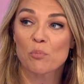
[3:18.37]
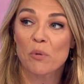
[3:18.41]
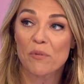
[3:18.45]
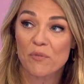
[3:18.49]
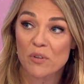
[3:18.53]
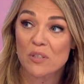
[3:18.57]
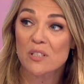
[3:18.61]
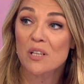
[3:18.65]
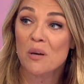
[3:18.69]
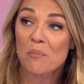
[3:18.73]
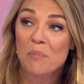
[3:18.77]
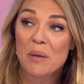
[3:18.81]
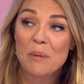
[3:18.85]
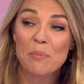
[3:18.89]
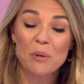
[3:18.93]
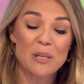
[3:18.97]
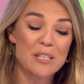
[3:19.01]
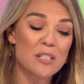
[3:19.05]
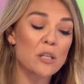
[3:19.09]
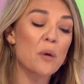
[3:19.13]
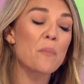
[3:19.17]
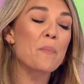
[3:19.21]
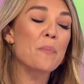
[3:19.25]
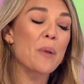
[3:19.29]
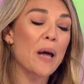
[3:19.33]
But for some people,
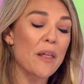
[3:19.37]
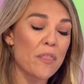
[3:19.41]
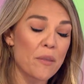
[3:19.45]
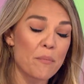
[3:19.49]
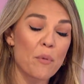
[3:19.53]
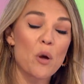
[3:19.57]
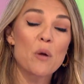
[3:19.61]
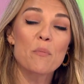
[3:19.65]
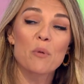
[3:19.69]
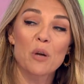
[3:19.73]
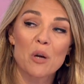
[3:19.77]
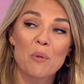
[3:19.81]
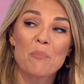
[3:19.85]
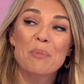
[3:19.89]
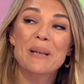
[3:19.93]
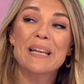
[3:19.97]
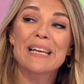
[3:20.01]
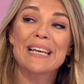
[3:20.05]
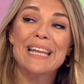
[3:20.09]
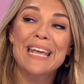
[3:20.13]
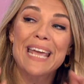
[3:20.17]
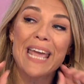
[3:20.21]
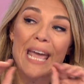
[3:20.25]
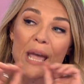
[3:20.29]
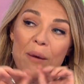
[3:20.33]
it's at the moment
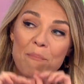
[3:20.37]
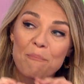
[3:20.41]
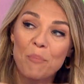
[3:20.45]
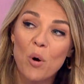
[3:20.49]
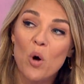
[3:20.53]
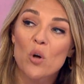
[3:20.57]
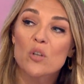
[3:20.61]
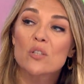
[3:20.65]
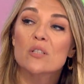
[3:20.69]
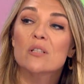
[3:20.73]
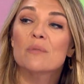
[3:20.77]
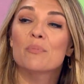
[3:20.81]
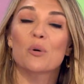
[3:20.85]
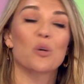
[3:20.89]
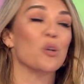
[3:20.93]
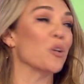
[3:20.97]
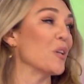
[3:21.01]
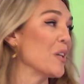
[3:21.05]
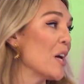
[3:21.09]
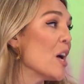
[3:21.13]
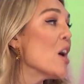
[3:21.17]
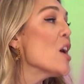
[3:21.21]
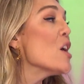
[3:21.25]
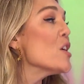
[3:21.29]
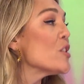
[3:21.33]
completely impossible.
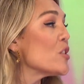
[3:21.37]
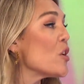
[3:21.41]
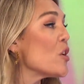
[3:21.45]
impossible. Mm.